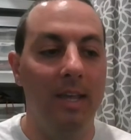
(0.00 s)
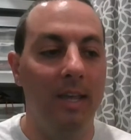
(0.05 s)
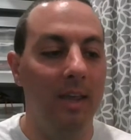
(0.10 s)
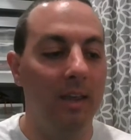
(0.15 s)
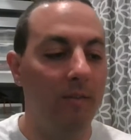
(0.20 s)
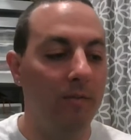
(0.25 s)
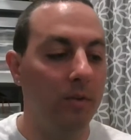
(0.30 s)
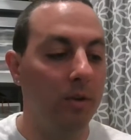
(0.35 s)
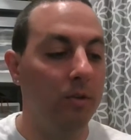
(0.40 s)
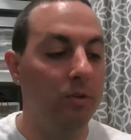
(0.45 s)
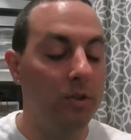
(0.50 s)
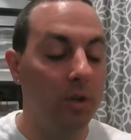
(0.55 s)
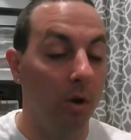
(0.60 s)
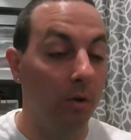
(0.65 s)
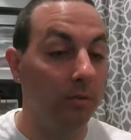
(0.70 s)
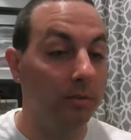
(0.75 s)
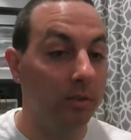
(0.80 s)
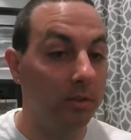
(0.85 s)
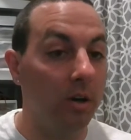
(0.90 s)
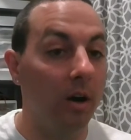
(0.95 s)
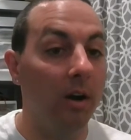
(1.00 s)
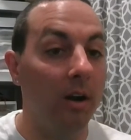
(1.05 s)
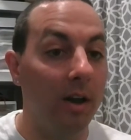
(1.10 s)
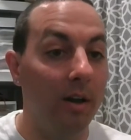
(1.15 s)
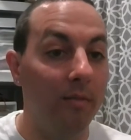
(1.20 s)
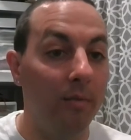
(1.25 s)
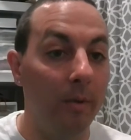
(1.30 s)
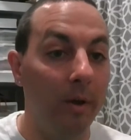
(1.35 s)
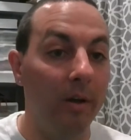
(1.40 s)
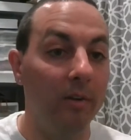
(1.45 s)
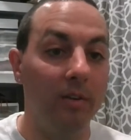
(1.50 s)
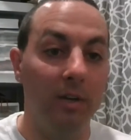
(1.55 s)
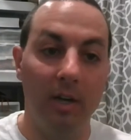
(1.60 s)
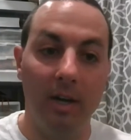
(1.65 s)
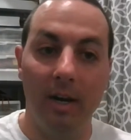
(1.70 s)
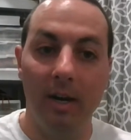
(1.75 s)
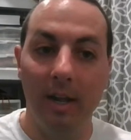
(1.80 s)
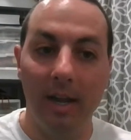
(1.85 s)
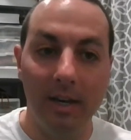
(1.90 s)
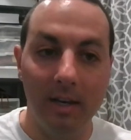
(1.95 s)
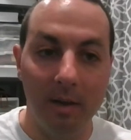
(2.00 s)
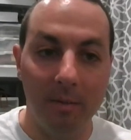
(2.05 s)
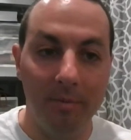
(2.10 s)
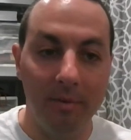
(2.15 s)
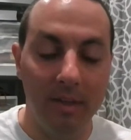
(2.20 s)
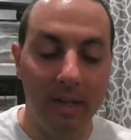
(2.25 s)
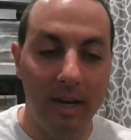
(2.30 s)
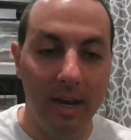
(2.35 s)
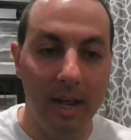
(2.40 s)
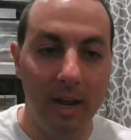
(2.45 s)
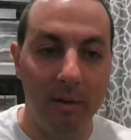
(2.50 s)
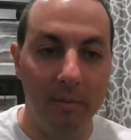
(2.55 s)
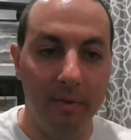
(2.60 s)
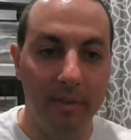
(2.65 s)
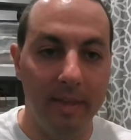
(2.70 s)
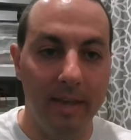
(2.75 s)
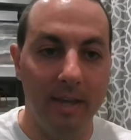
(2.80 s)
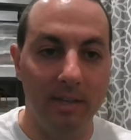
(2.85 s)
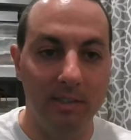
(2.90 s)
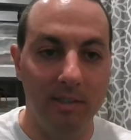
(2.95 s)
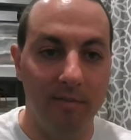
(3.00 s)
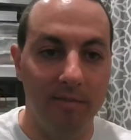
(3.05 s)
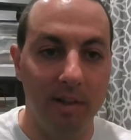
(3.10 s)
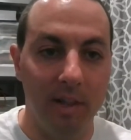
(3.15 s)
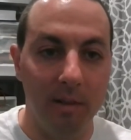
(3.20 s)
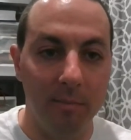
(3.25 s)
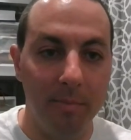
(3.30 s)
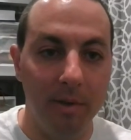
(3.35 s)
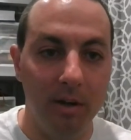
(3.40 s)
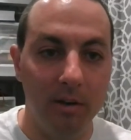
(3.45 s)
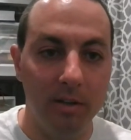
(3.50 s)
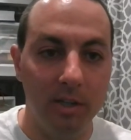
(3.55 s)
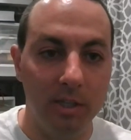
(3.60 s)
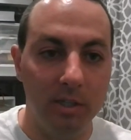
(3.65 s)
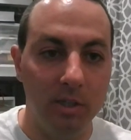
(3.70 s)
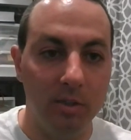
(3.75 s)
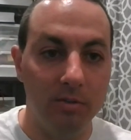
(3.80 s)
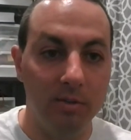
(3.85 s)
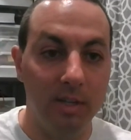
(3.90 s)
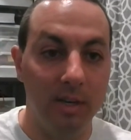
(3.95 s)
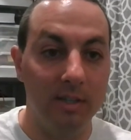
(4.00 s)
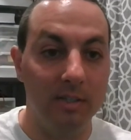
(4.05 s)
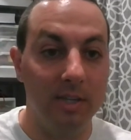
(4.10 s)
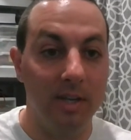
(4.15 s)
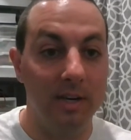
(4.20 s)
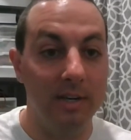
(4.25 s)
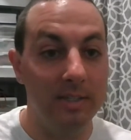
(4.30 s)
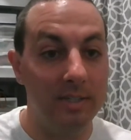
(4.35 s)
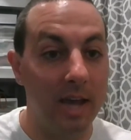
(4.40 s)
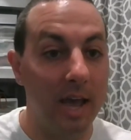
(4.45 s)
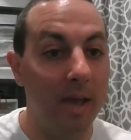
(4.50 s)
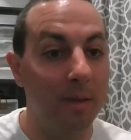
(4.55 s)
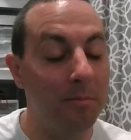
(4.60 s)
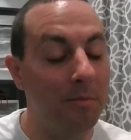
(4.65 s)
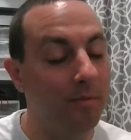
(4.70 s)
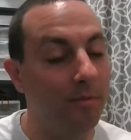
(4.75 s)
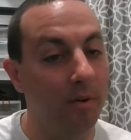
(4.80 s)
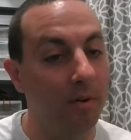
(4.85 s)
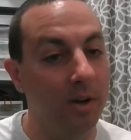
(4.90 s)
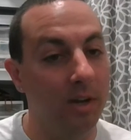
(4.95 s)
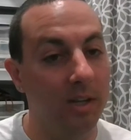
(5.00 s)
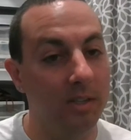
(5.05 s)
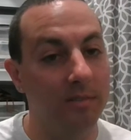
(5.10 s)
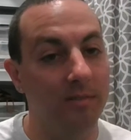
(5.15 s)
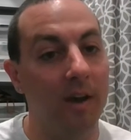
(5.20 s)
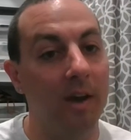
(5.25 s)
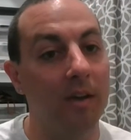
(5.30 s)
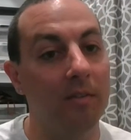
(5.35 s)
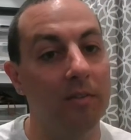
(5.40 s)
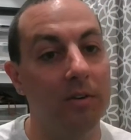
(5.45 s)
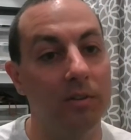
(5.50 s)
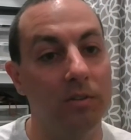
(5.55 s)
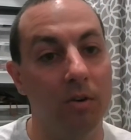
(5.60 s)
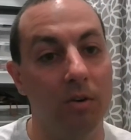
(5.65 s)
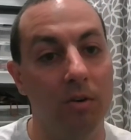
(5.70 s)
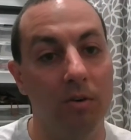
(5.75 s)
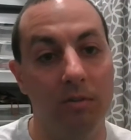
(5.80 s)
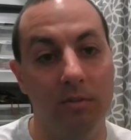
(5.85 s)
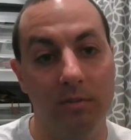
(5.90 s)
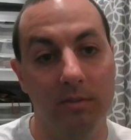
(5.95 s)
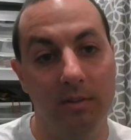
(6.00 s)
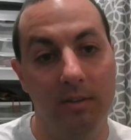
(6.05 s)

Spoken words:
If you don't start off well, you're going to end up with an animal that has developmental issues and it's going to die before it hits 5 years old.